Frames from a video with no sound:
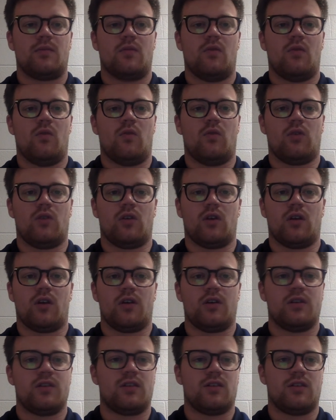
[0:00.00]

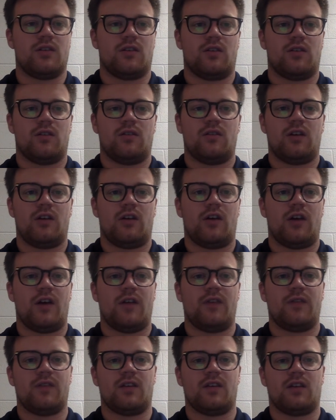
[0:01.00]
Or, I'll
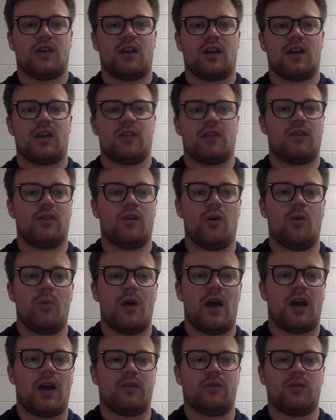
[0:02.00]
have to kind of go
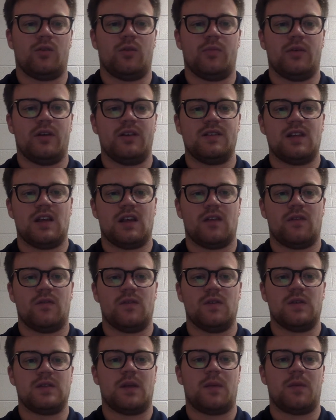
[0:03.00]
back a little bit and take a
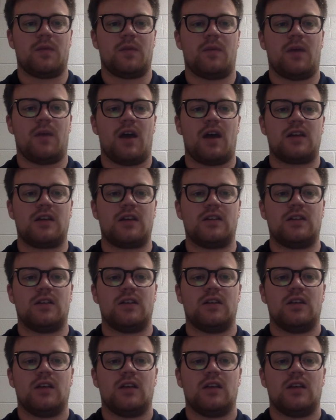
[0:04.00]
few steps back and,